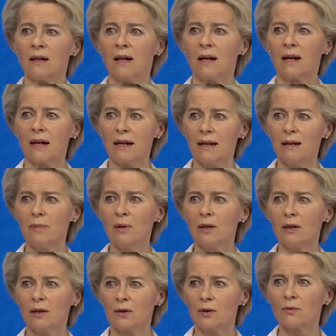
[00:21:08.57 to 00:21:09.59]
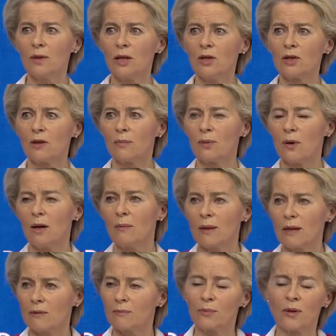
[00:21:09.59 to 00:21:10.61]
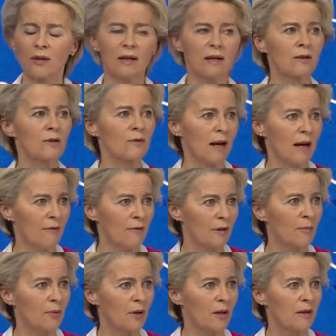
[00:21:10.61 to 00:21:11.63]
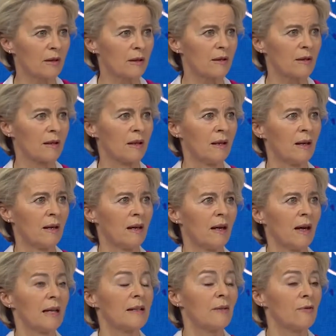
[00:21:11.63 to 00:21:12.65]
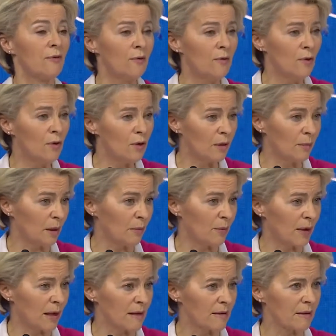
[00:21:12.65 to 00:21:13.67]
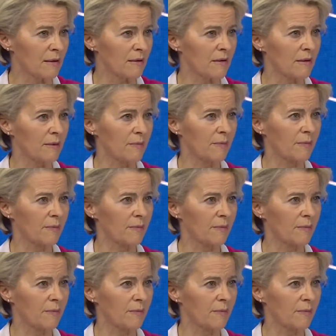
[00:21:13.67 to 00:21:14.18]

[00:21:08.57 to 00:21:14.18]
are able to reach the products, to have the products at affordable prices.